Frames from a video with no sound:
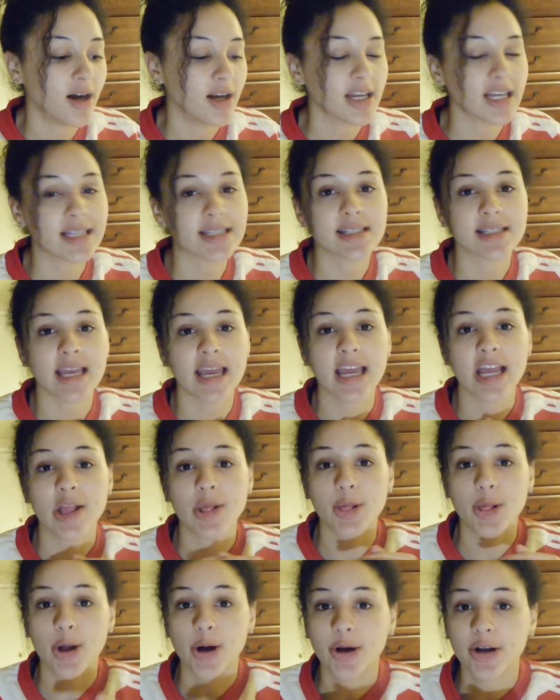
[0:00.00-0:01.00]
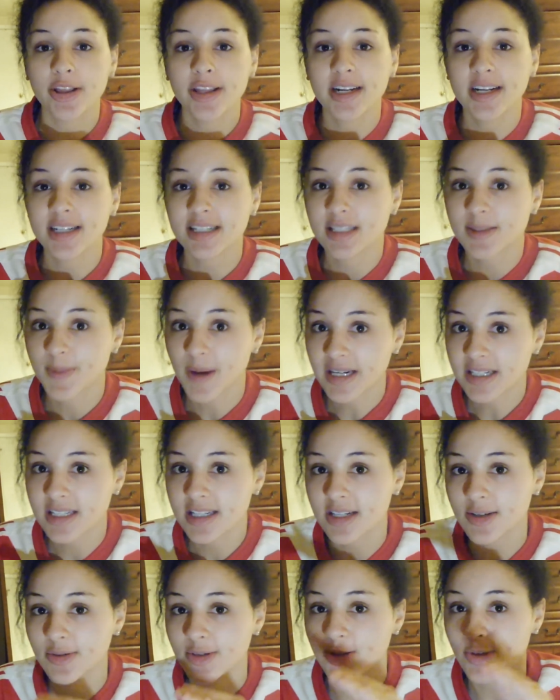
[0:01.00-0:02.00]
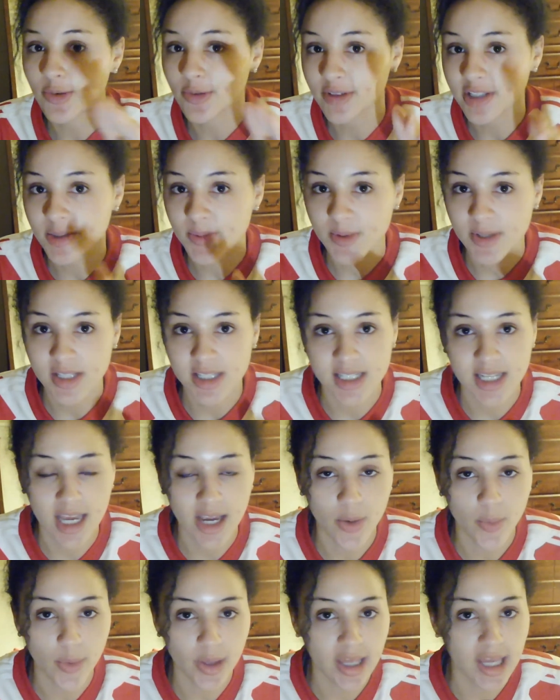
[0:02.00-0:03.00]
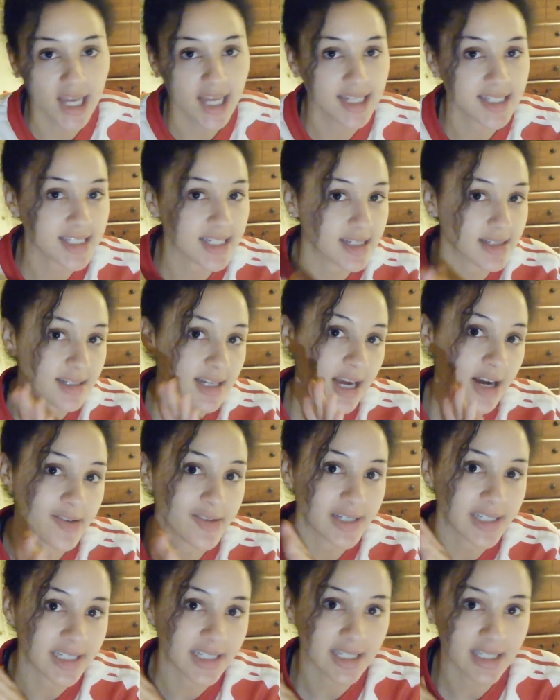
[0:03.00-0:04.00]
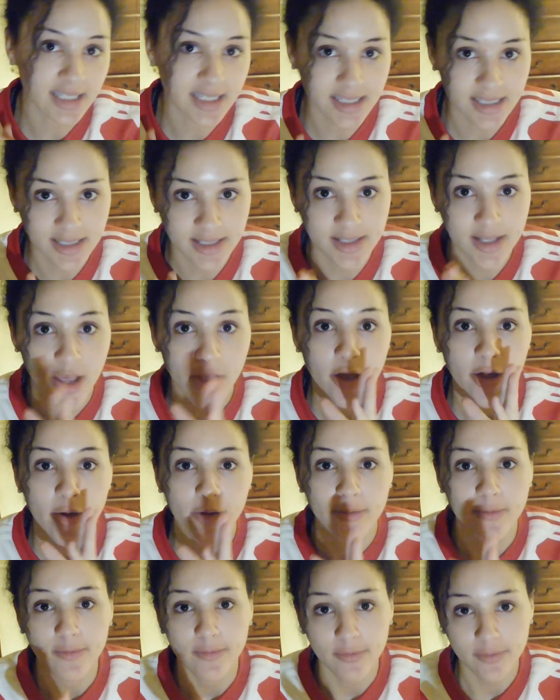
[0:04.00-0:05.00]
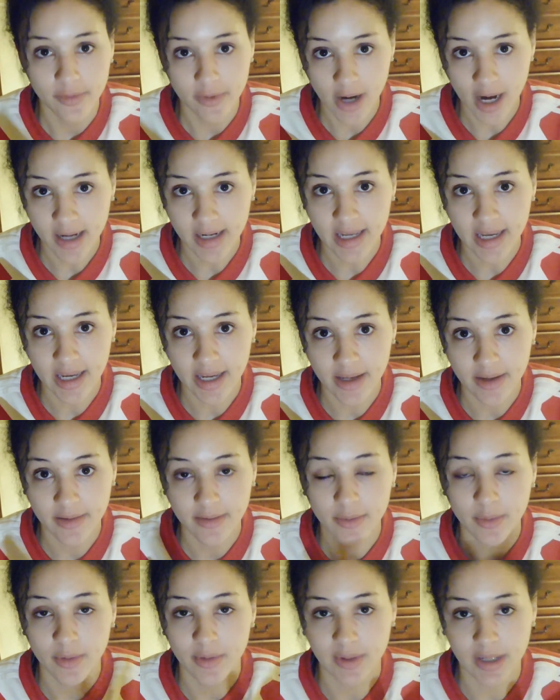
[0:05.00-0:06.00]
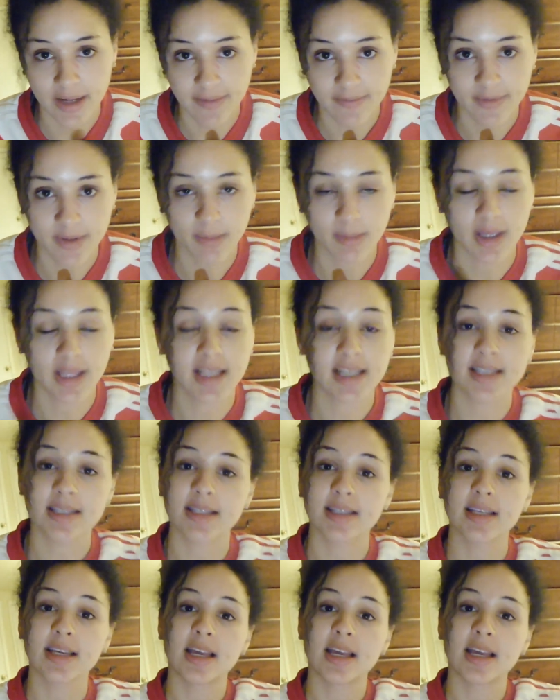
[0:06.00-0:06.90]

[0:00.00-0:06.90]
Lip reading: it's taken longer than I expected. It was only supposed to take a weekend, and now it is Friday when I'm filming this.